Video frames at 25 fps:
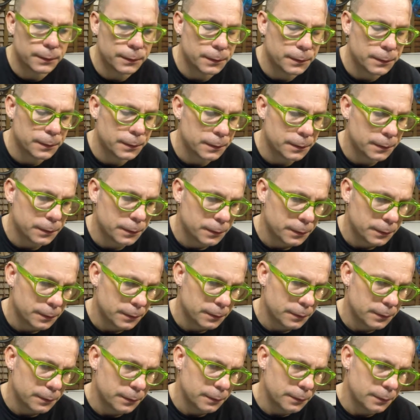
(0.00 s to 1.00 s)

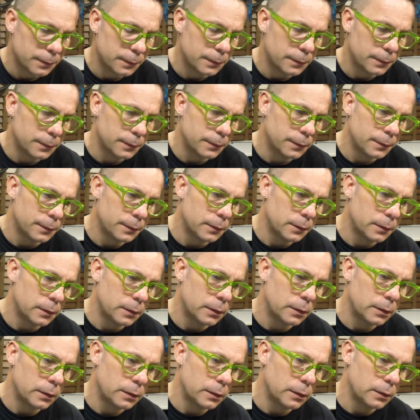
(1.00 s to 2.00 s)

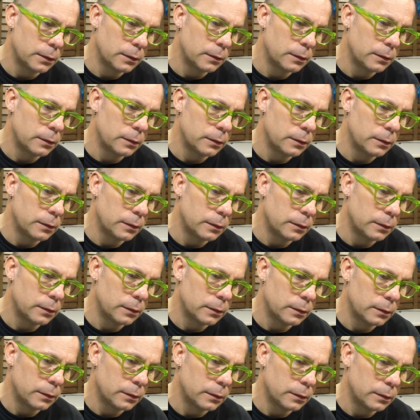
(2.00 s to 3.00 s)

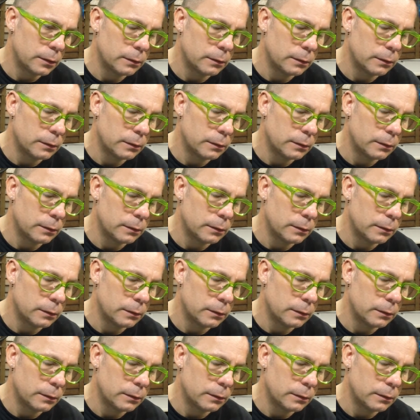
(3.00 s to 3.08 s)
(no one is talking)